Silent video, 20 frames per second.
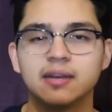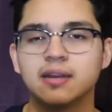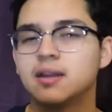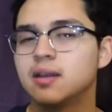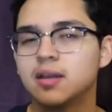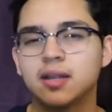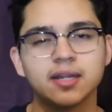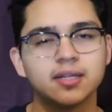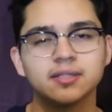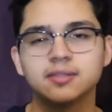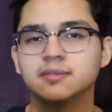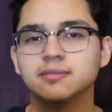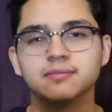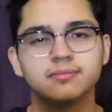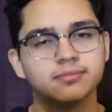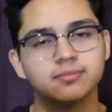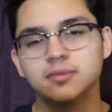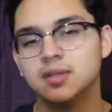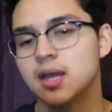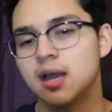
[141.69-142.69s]
And like,
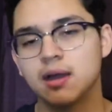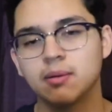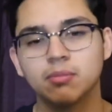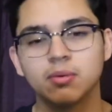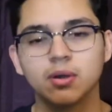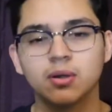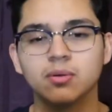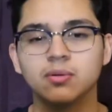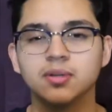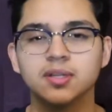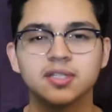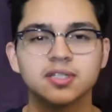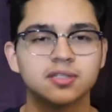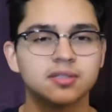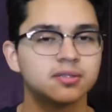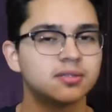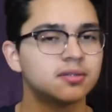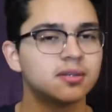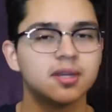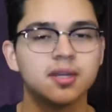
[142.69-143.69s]
nah, bro,
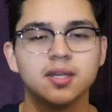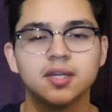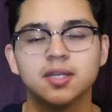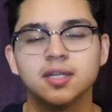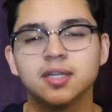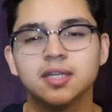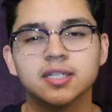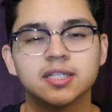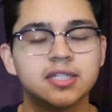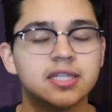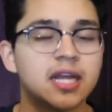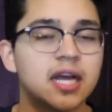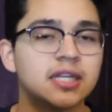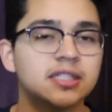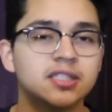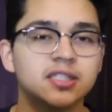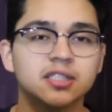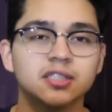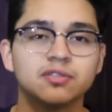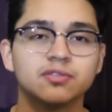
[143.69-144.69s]
it's it's not
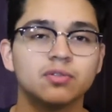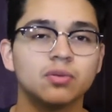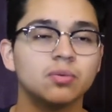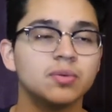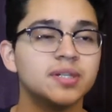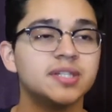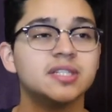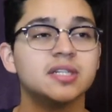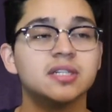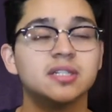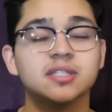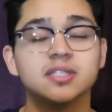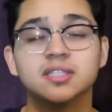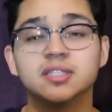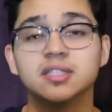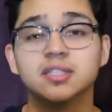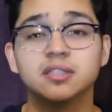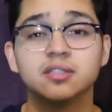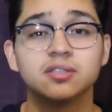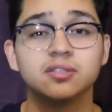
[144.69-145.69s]
just for resellers.
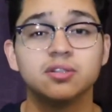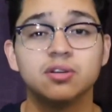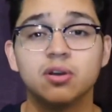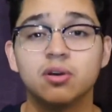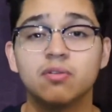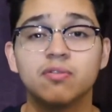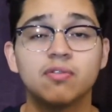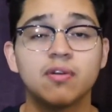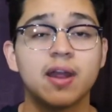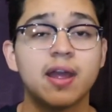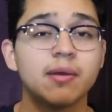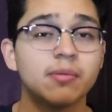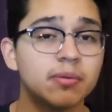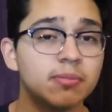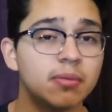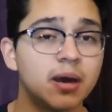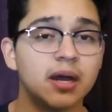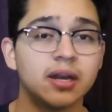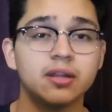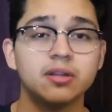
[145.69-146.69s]
It's you know for everybody.